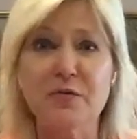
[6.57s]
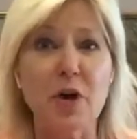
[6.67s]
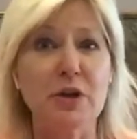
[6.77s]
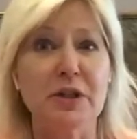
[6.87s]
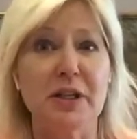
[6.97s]

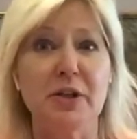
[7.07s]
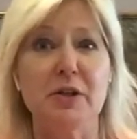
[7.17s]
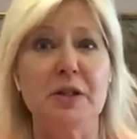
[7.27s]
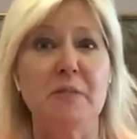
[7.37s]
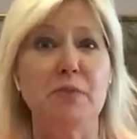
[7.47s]

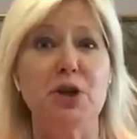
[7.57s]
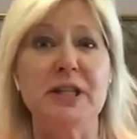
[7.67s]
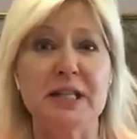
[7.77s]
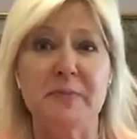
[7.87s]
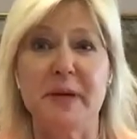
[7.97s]
volunteers, and
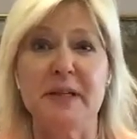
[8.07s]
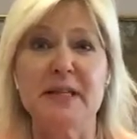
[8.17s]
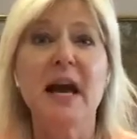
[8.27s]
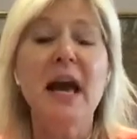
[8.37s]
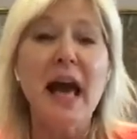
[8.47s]
participants